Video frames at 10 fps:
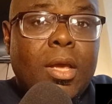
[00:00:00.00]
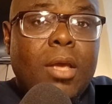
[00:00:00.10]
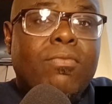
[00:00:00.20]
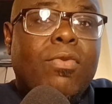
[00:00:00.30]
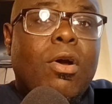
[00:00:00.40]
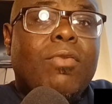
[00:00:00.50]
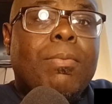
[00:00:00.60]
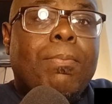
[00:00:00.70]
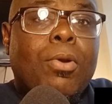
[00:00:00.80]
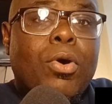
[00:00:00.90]
involve
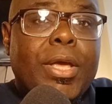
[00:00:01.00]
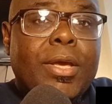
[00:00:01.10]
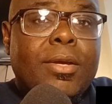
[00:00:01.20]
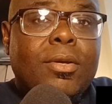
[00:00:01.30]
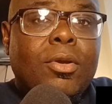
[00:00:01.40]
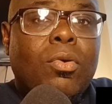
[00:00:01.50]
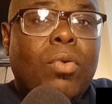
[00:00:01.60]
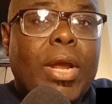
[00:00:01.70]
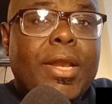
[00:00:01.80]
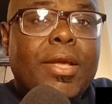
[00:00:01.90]
employing
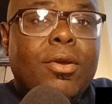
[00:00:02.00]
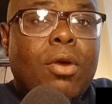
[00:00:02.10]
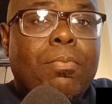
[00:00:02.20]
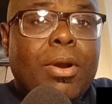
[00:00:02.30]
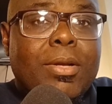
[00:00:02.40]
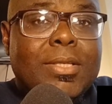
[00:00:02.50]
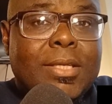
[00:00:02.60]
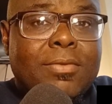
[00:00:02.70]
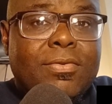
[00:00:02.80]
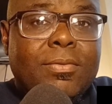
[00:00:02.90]
Ukrainian
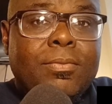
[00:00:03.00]
operatives